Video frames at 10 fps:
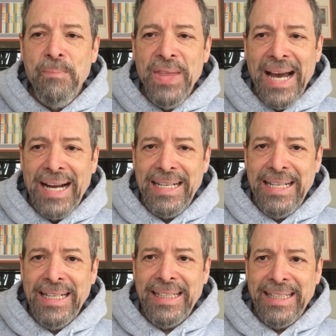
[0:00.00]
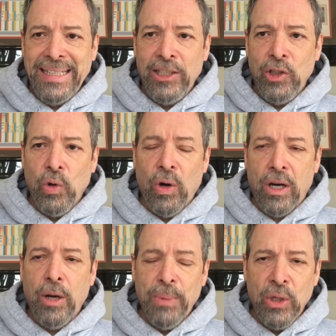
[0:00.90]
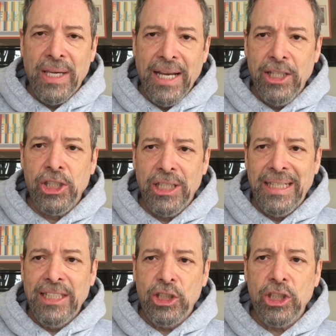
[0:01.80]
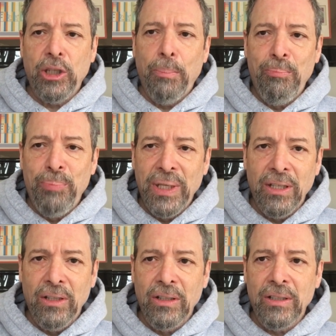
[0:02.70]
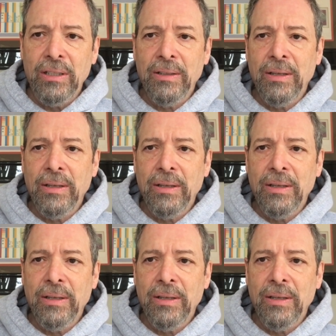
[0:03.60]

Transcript: The idea in your communication is to build